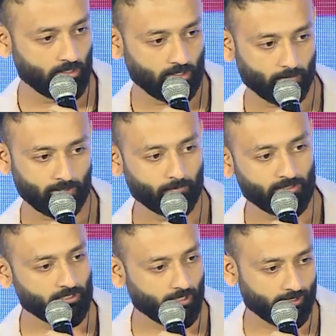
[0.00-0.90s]
But then we
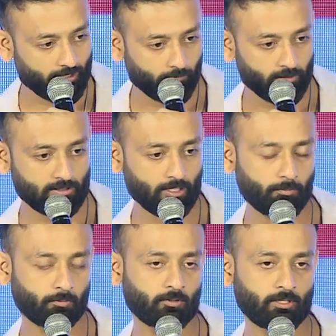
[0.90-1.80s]
started
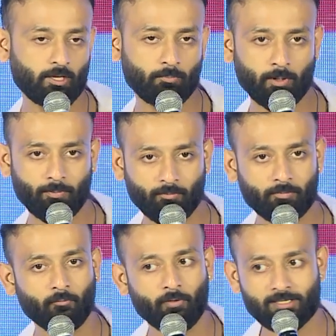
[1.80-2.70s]
seeing people from
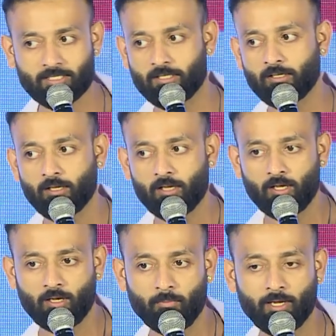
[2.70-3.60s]
the West
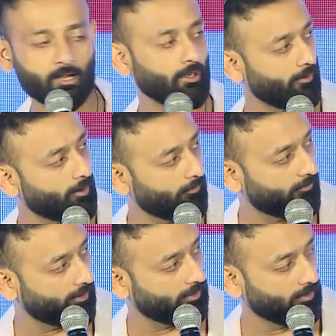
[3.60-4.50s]
making a living out of
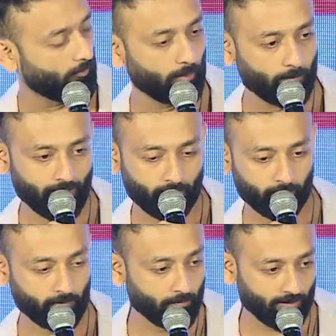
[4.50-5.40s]
it. We
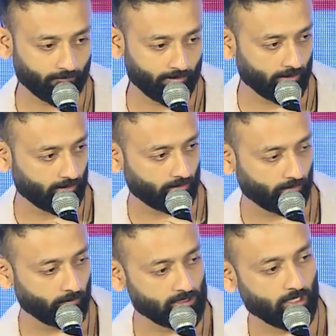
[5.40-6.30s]
believed in it.
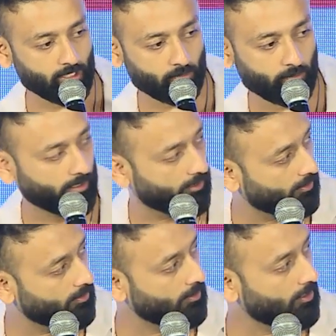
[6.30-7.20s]
We started doing it.
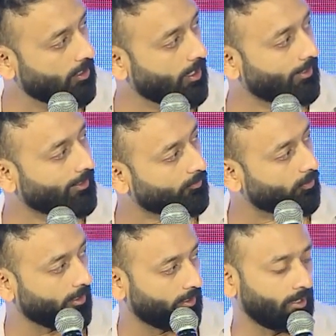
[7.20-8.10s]
And that's what
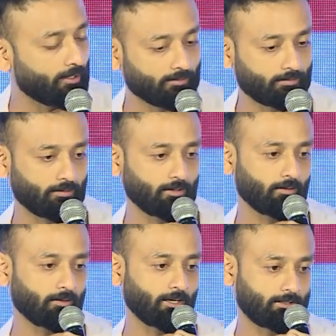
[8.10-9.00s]
I guess
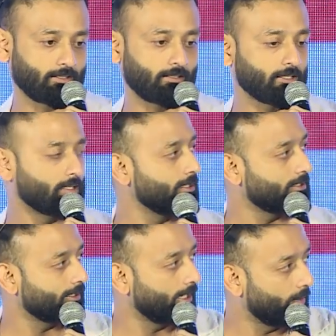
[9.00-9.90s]
that's the change
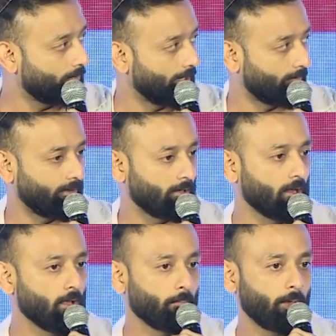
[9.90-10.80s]
that came. Like, when
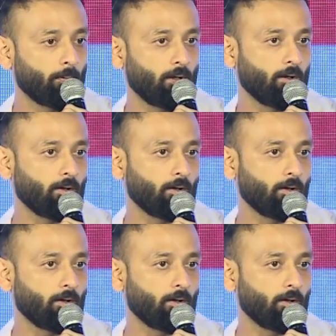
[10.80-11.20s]
people